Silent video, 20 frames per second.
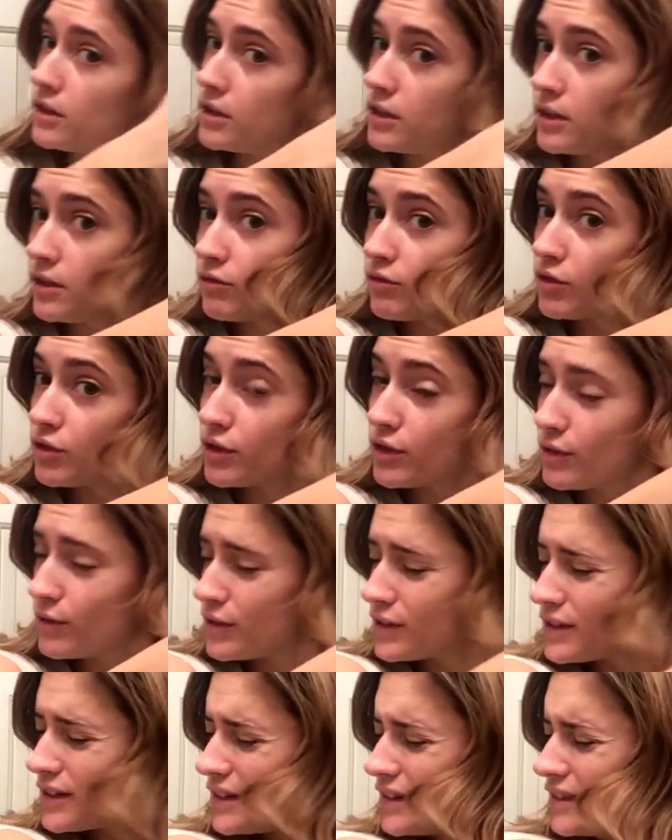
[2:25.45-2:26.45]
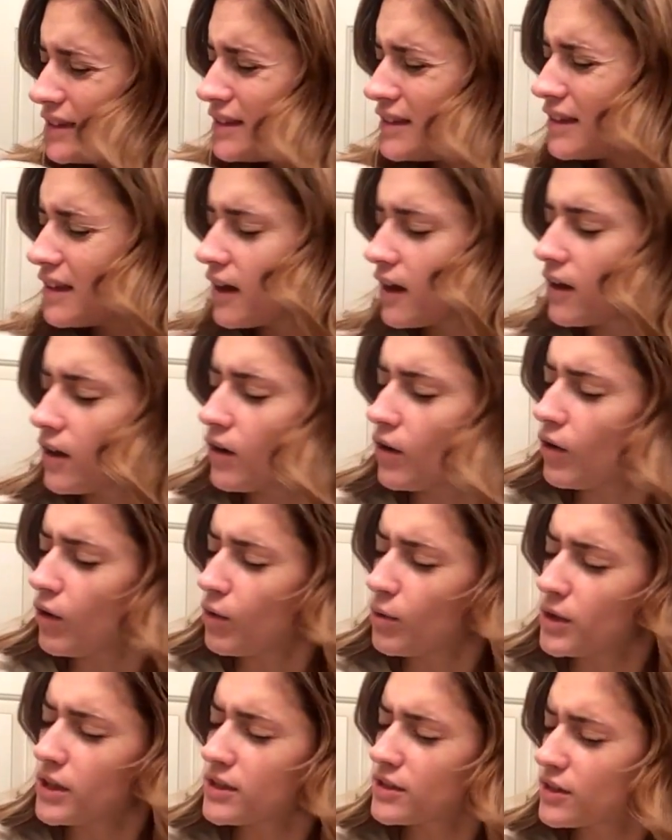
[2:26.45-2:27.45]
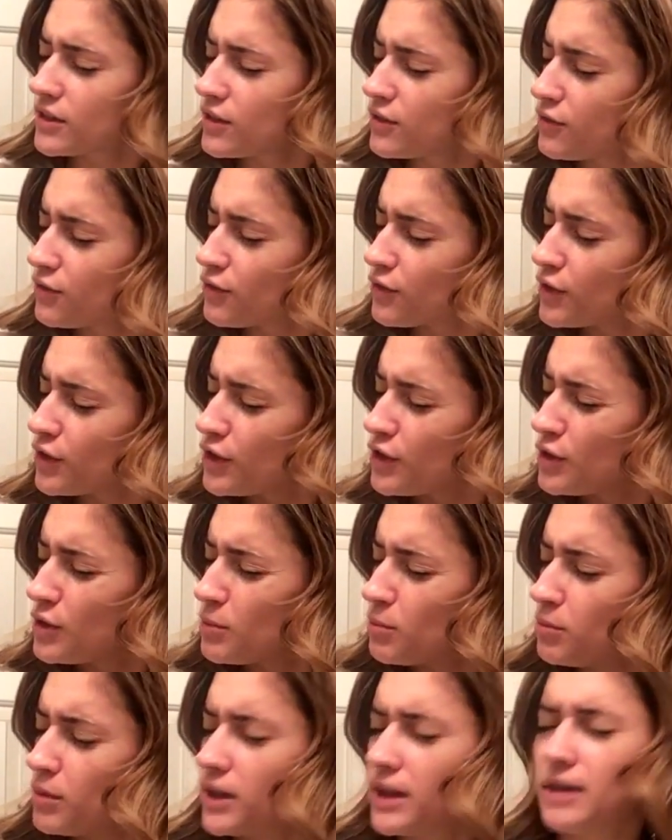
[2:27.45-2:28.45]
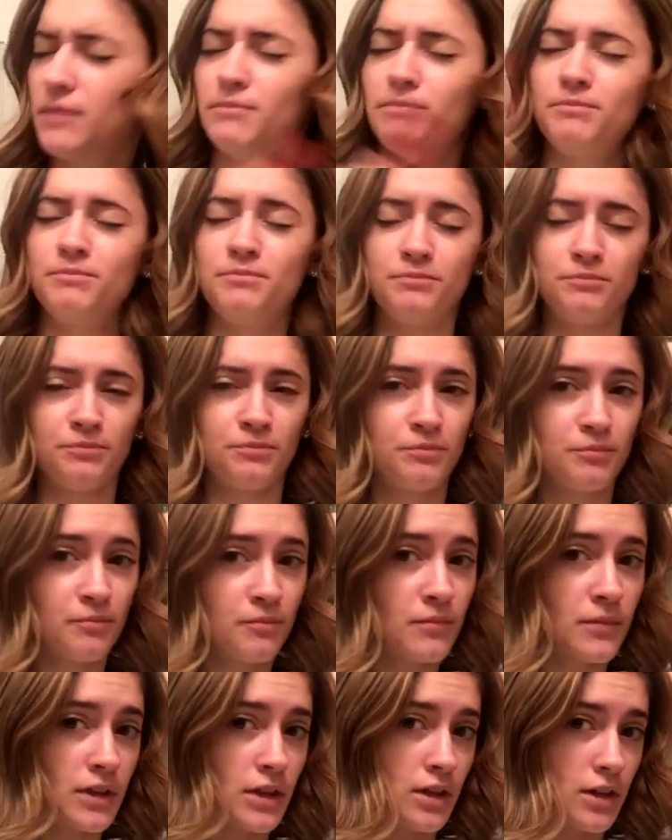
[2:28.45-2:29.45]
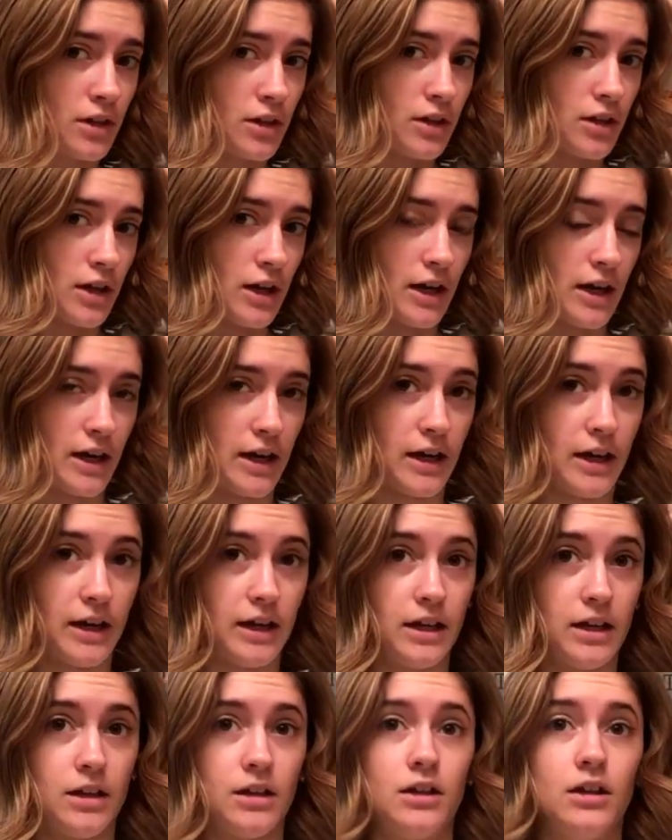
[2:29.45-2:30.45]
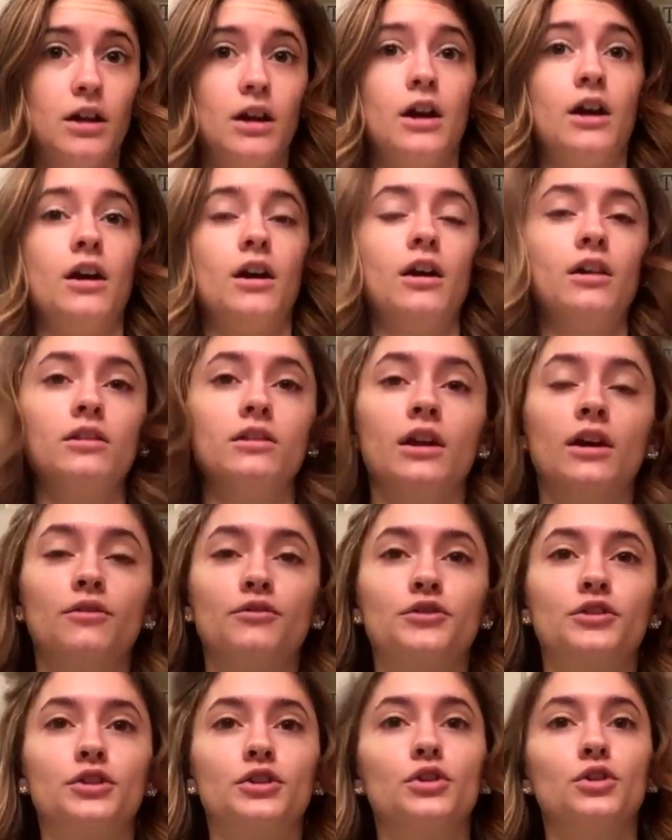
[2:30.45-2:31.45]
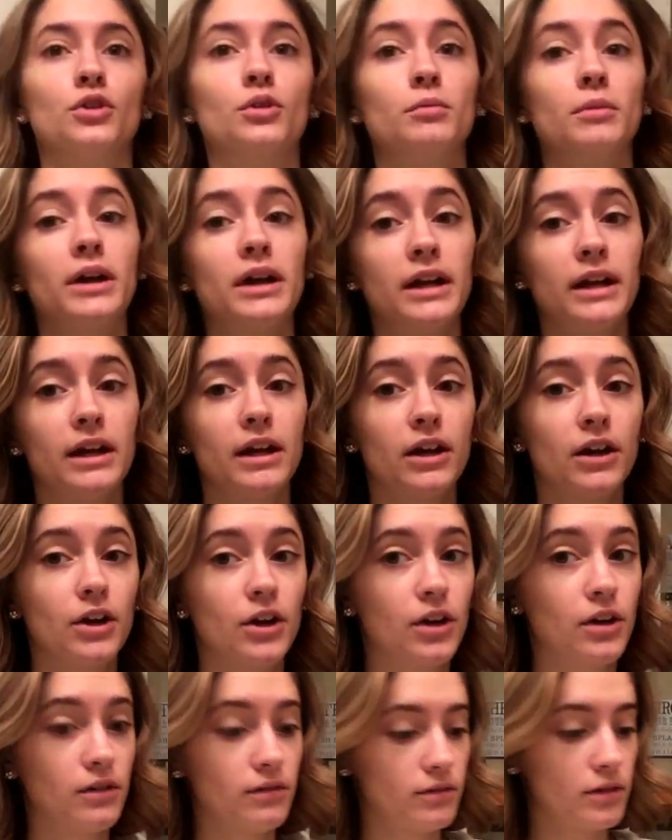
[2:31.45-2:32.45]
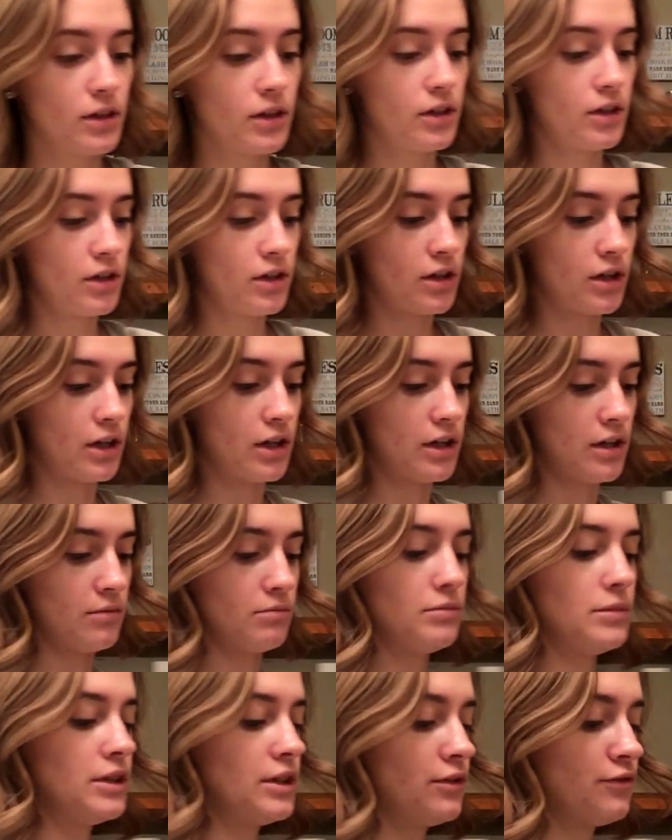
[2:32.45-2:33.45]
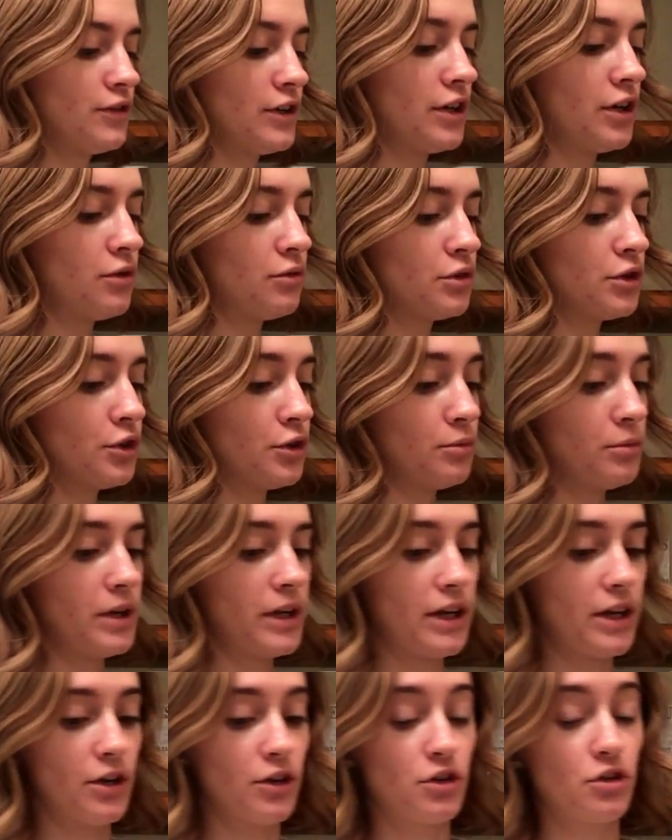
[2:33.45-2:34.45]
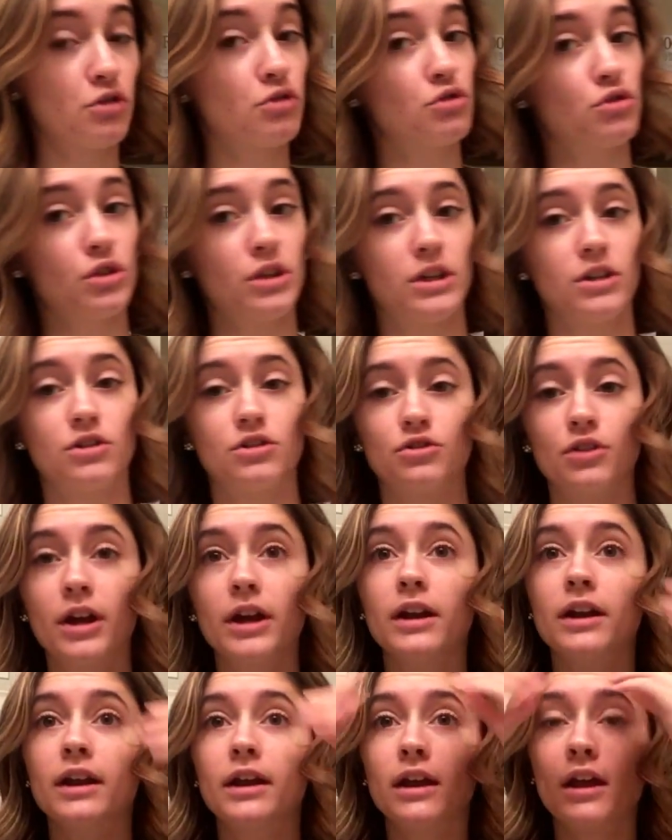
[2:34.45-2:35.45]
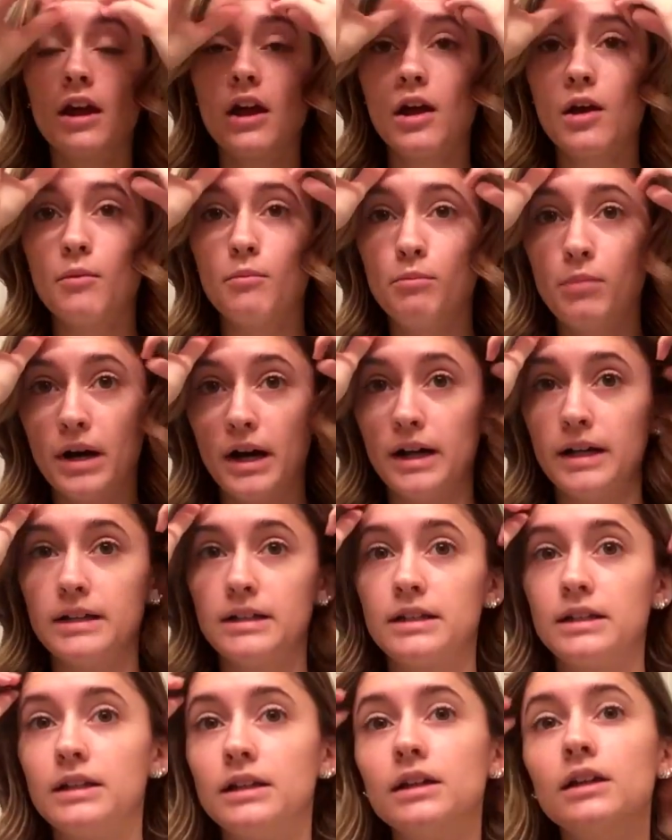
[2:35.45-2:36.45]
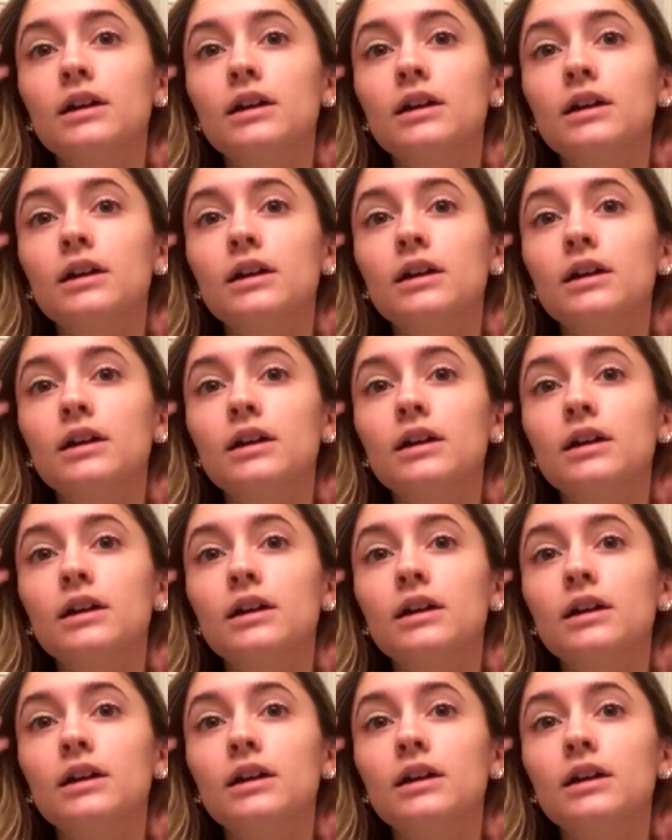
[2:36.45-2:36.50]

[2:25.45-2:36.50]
even though it's not always good for you, but I love to curl my hair, and if I don't curl my hair, I usually straighten it, but